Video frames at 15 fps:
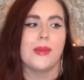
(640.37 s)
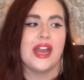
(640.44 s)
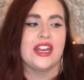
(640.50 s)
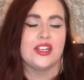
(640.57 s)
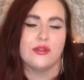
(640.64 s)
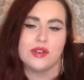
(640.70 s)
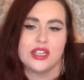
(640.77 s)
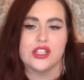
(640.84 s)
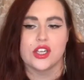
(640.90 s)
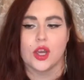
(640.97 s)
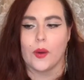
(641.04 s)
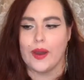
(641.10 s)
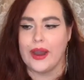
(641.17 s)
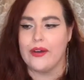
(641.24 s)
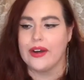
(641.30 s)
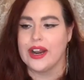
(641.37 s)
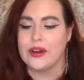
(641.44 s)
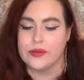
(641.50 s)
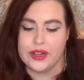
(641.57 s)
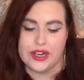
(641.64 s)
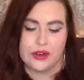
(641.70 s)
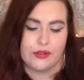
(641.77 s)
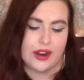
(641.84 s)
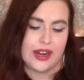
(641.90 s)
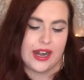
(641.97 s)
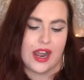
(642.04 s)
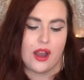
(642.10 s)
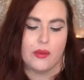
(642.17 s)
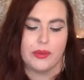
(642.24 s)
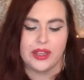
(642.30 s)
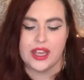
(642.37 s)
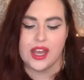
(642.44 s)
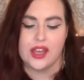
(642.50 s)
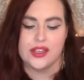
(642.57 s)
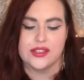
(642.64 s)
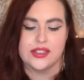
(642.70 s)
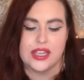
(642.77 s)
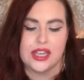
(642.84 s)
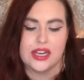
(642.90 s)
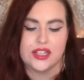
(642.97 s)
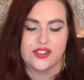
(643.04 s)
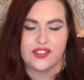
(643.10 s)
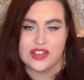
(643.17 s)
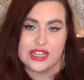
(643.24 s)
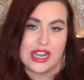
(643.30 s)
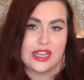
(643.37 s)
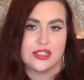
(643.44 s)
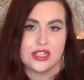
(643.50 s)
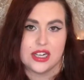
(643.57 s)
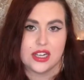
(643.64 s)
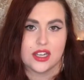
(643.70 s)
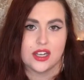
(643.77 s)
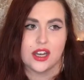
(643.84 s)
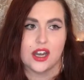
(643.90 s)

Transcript: And you need to go out and read it right now because it is fantastic.